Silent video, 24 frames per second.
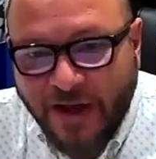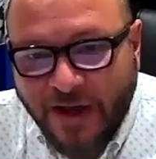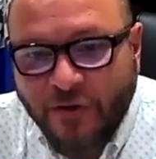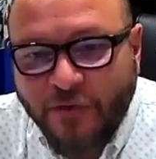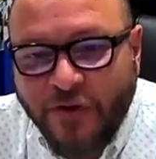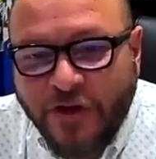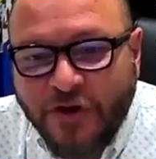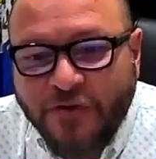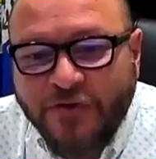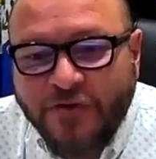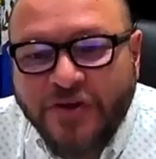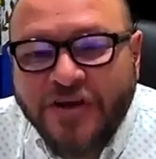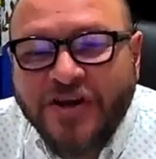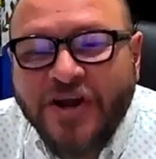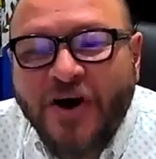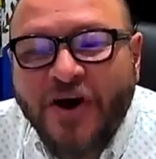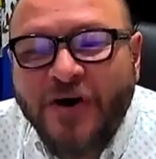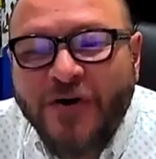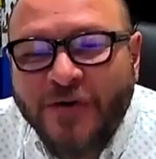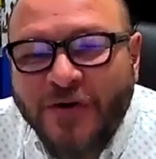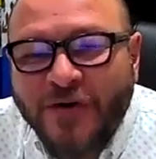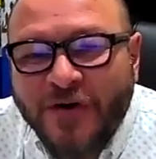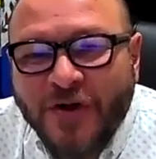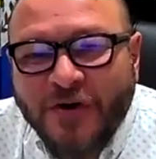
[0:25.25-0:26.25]
We, we,
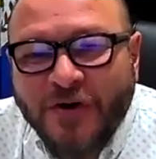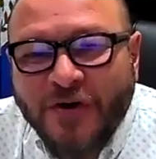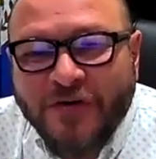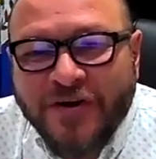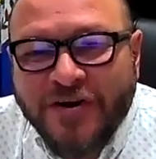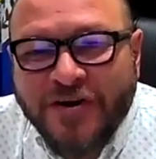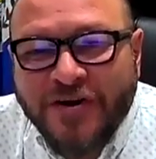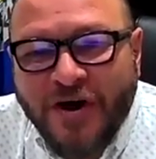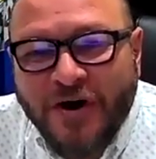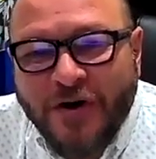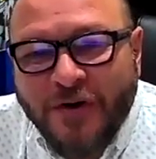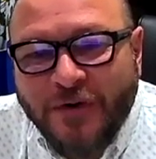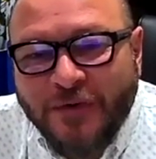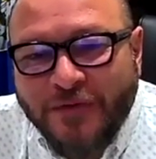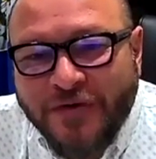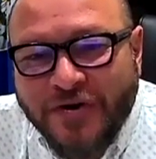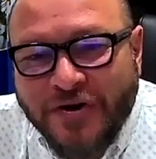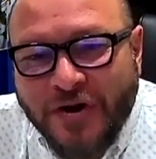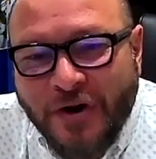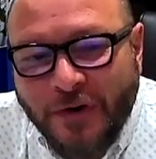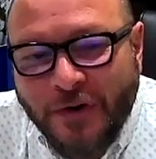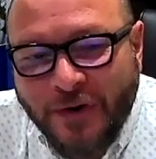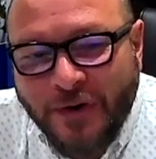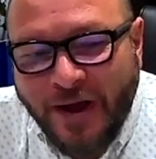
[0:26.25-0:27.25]
now, we, now, we
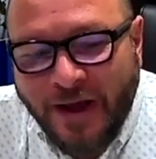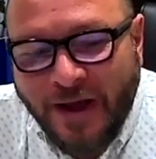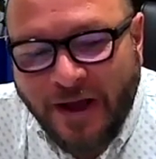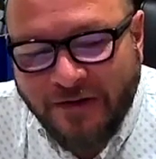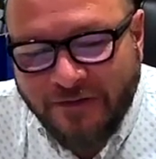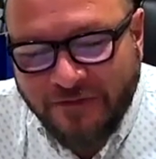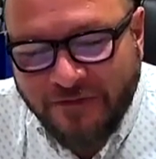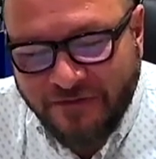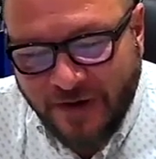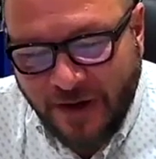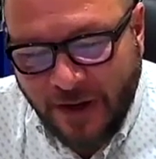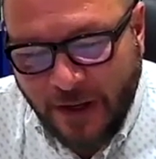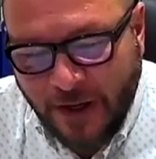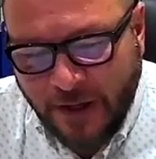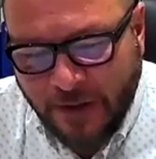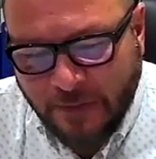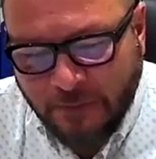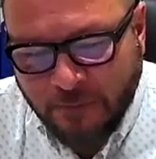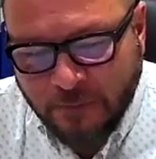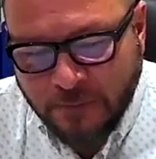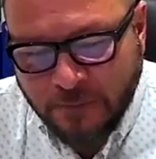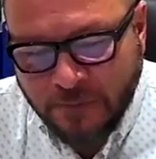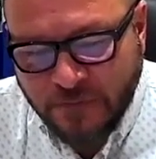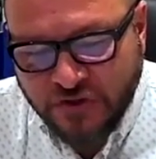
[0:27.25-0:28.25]
now have
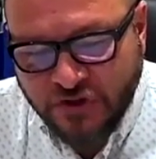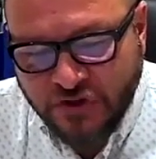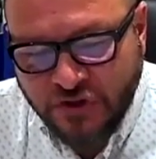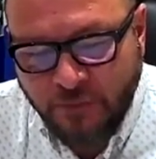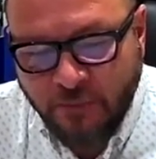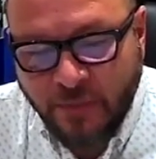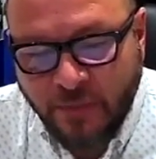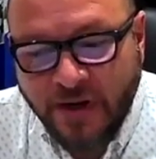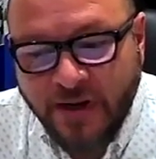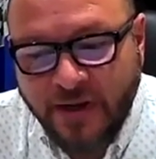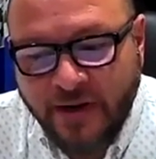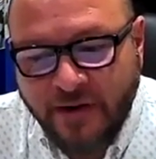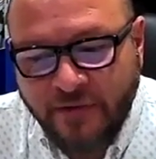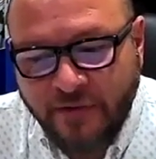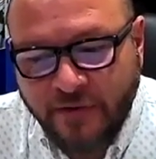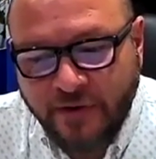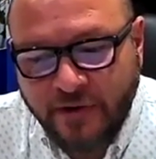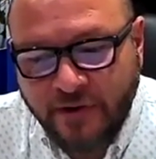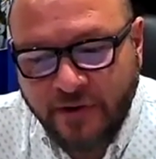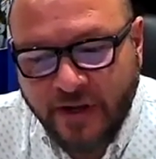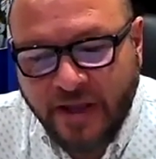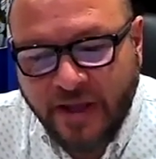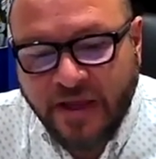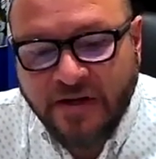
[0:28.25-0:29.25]
um, some
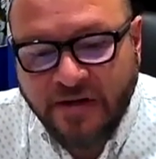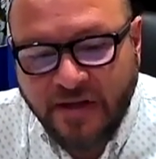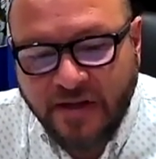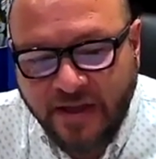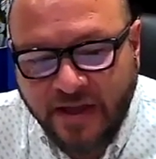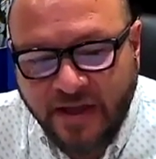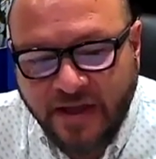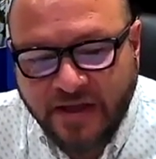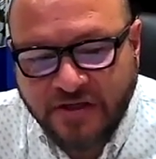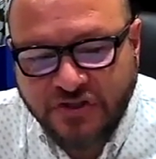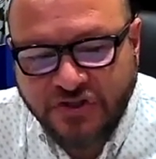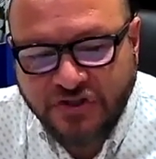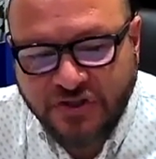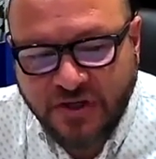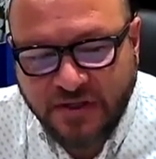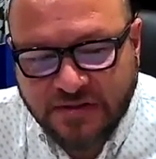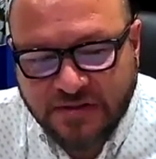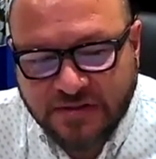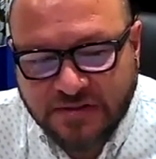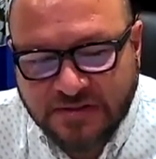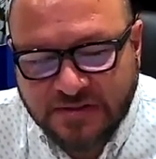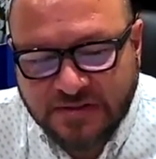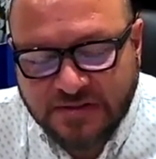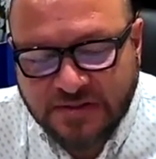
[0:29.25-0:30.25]
clearer
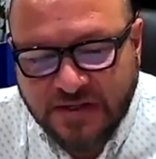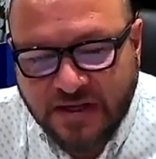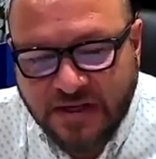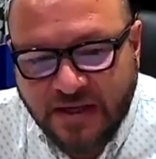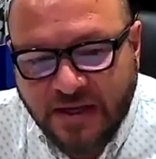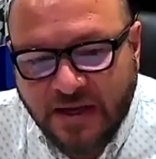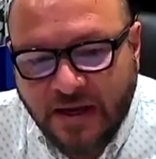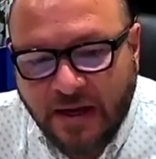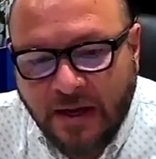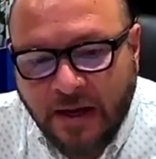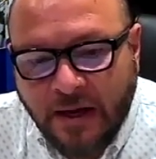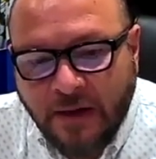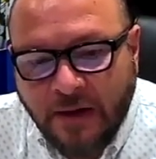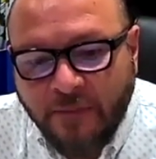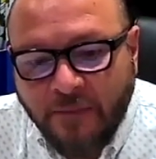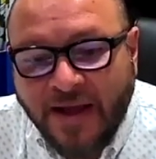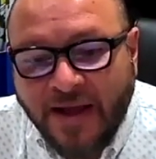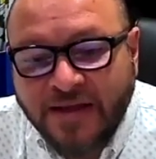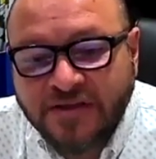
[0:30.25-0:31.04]
indications um,